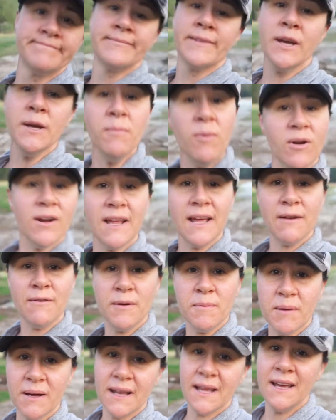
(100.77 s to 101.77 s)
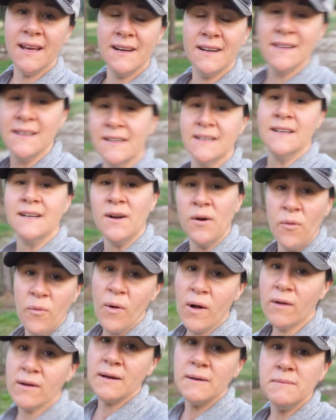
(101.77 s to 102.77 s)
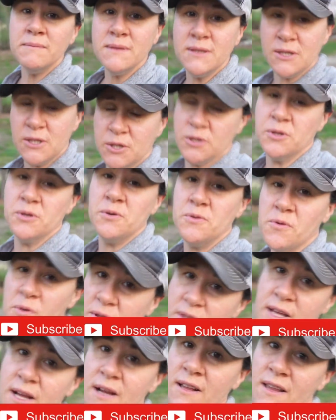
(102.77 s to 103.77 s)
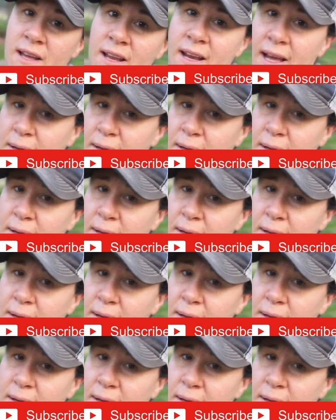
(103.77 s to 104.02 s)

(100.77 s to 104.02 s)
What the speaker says: Good morning, everybody. Welcome to North Carolina.